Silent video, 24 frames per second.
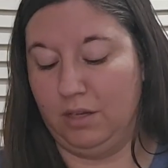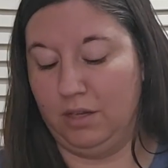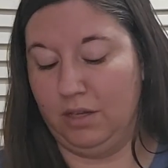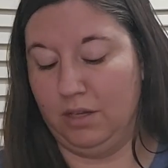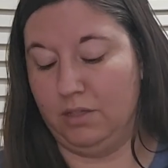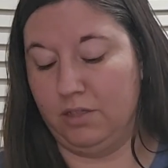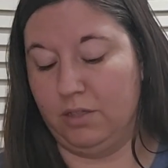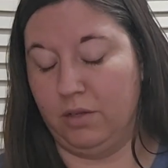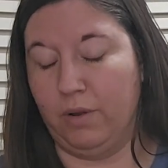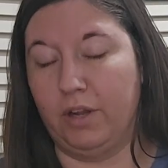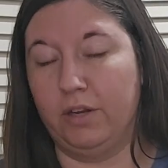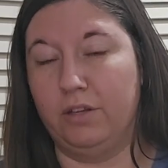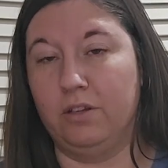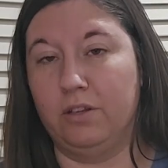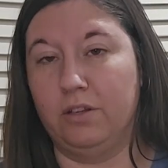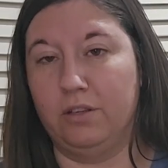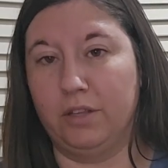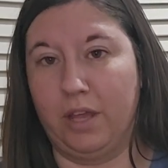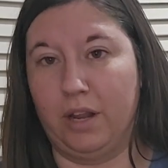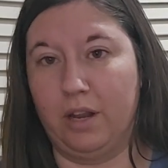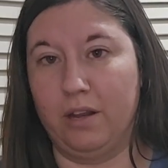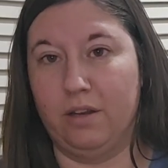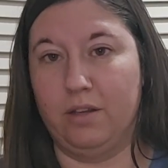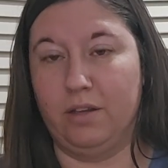So I took
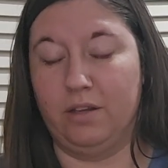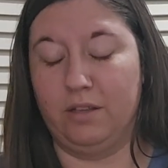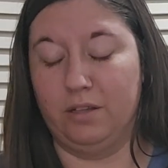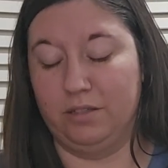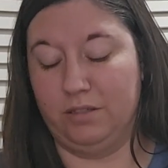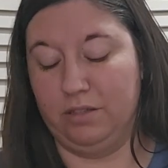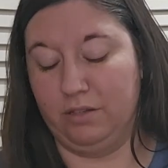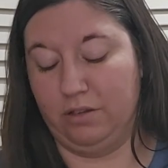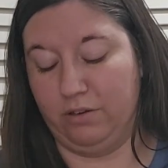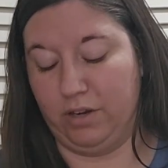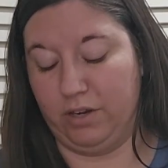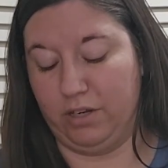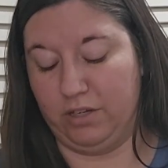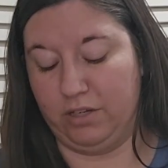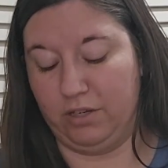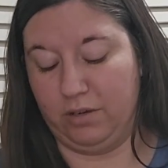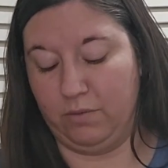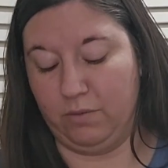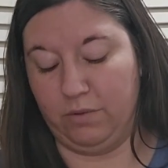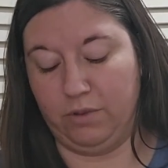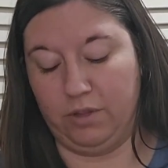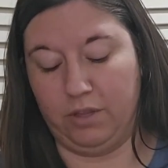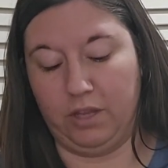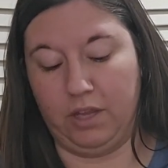that into
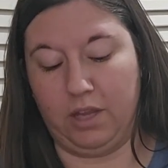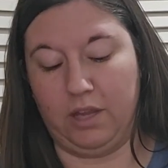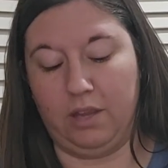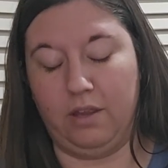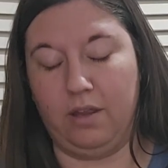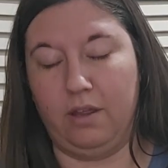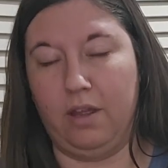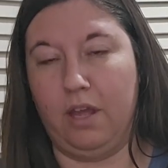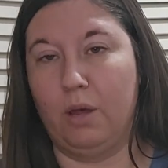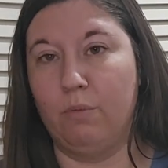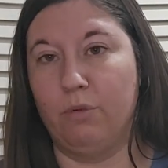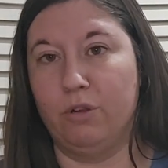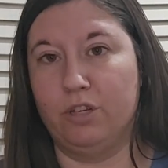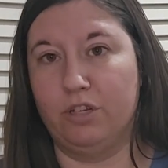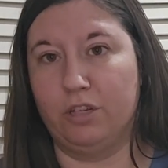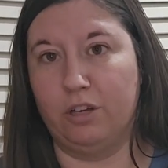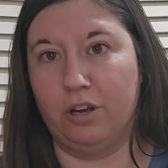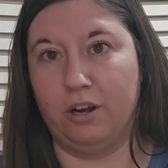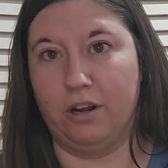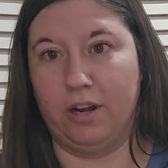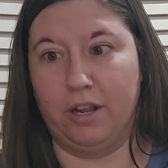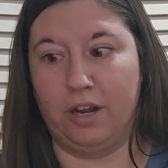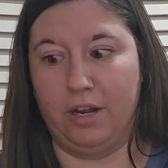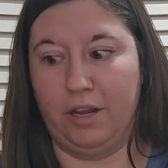consideration with like how much
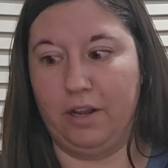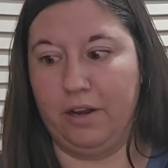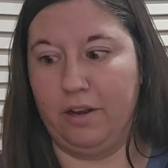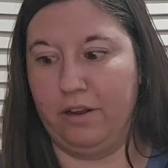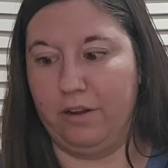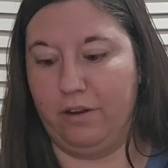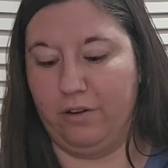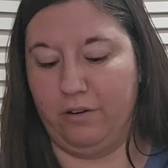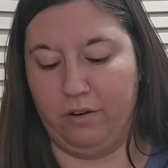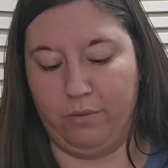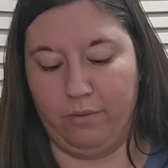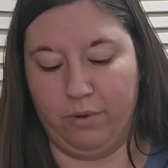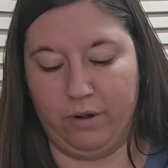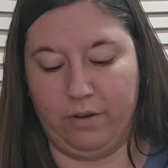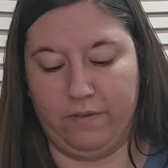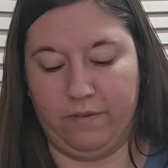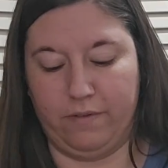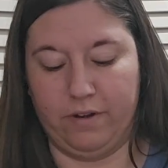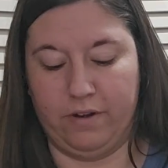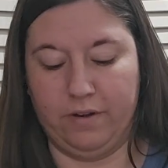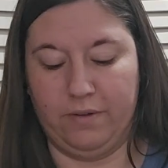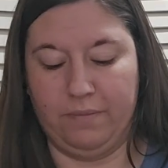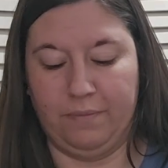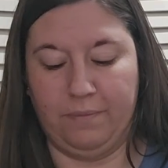yarn I needed or
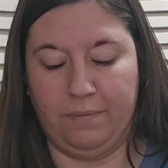whatever.